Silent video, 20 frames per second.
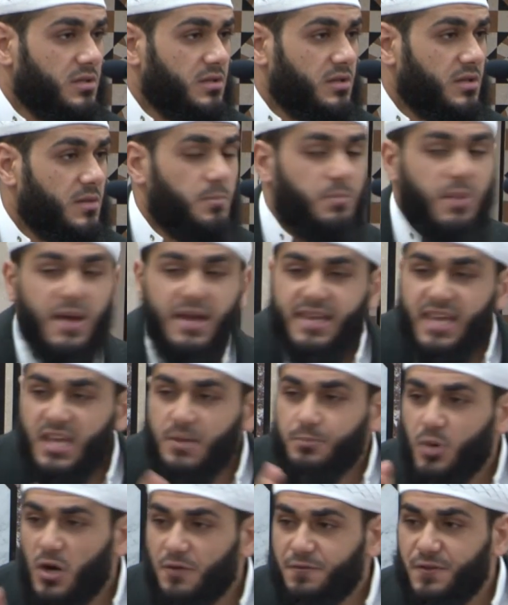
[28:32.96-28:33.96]

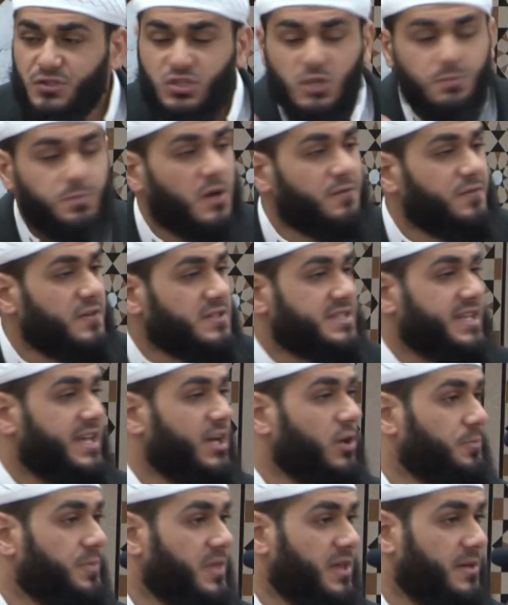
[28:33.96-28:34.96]
begging prophet to
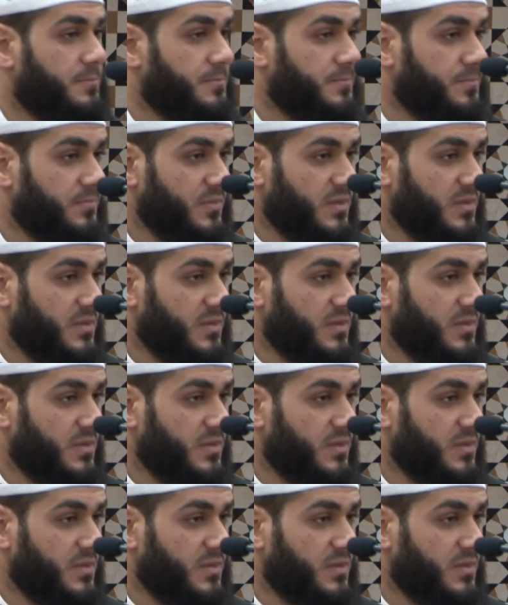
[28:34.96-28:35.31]
help them,